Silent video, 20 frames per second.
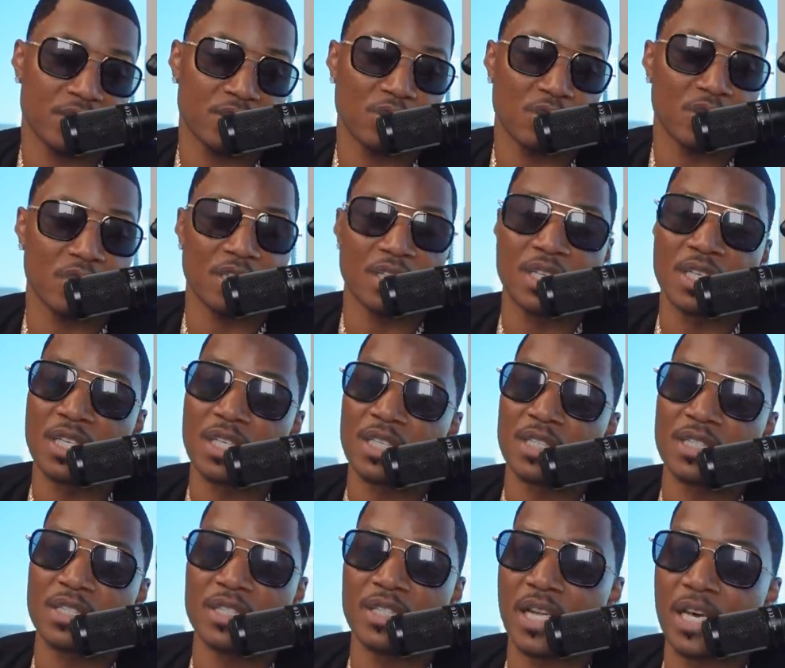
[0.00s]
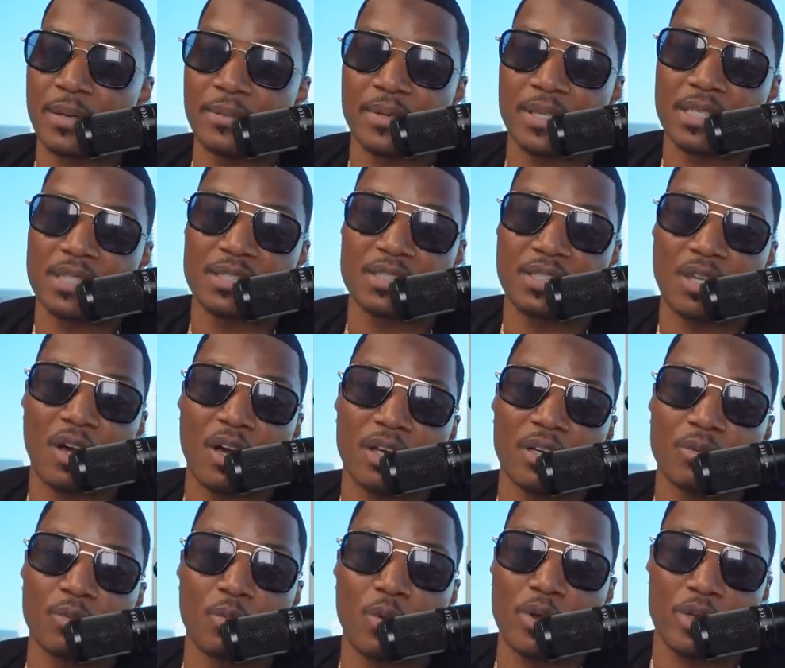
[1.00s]
just gonna you know what I mean?
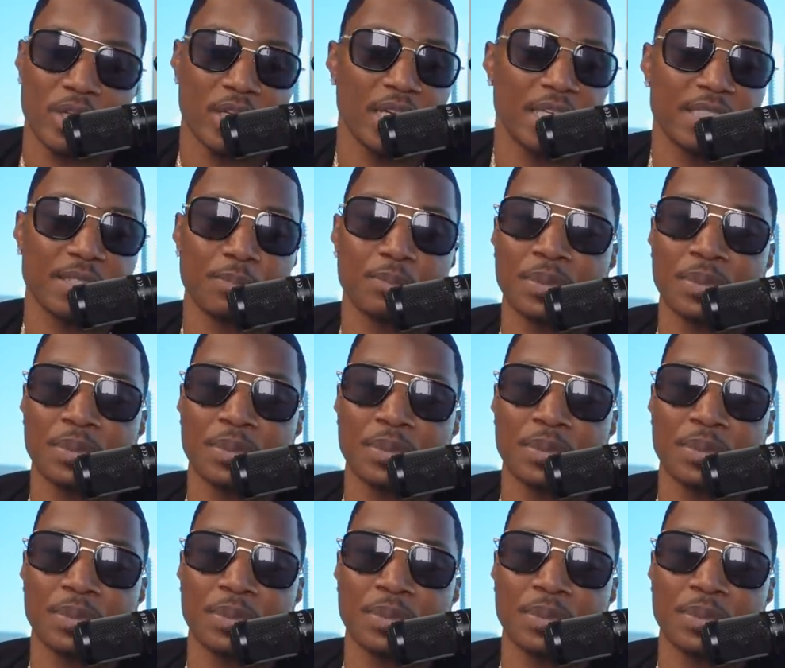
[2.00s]
Start working as a